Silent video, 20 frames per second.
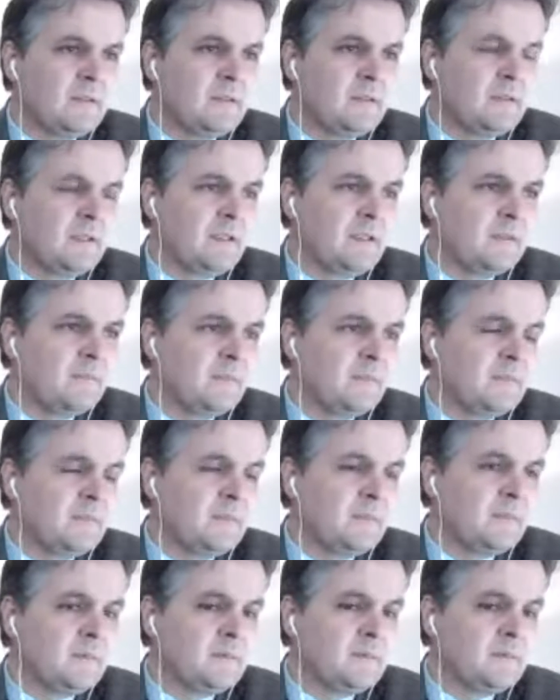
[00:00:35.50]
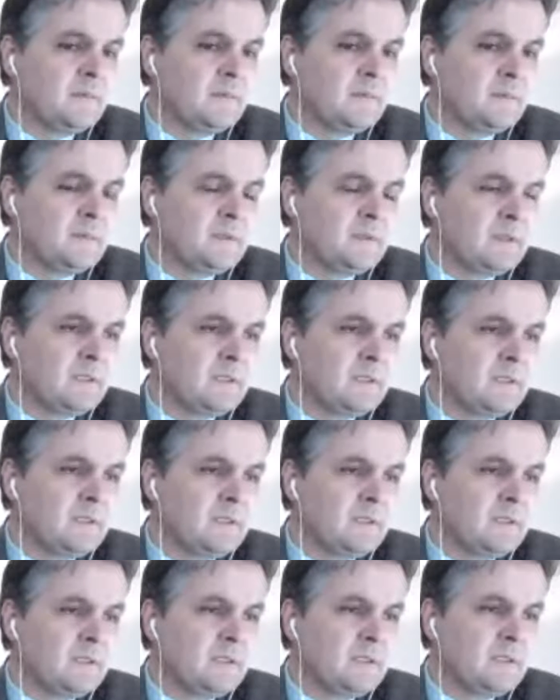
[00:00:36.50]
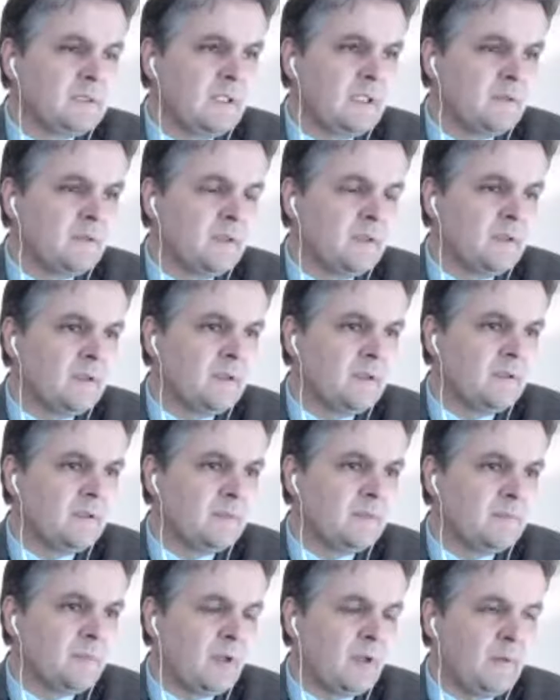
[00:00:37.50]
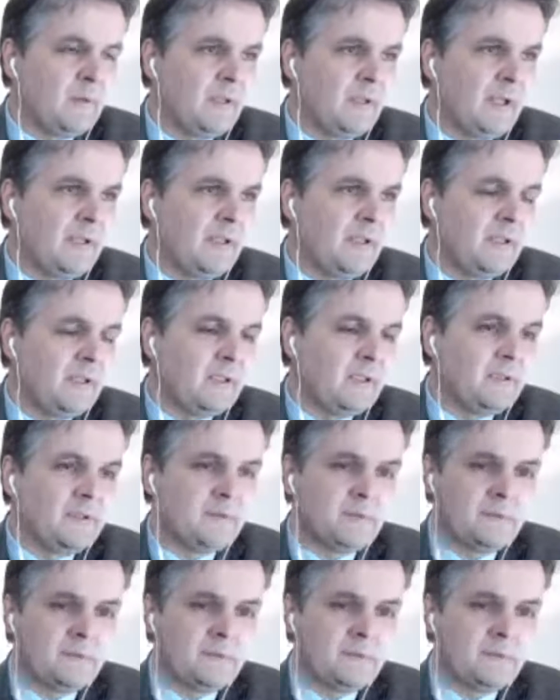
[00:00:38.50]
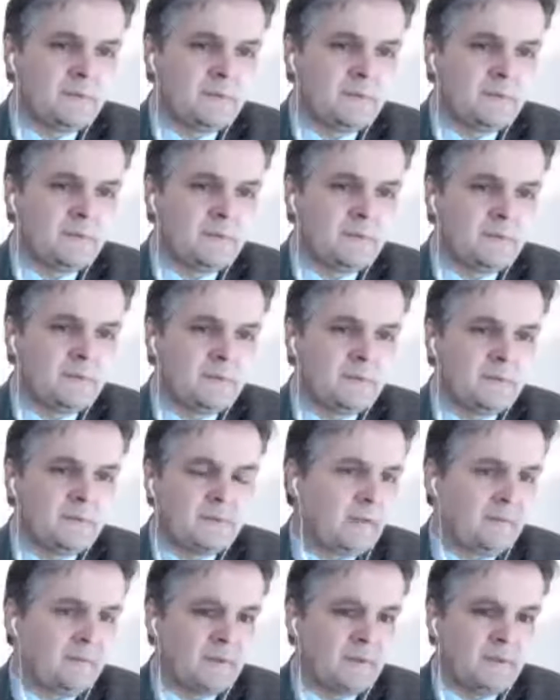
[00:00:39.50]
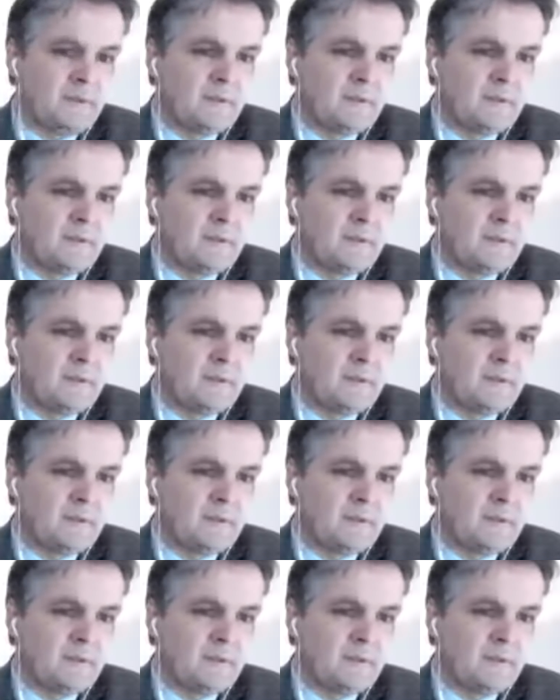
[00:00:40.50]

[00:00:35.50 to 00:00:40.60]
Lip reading: But I don't. Probably I didn't save it.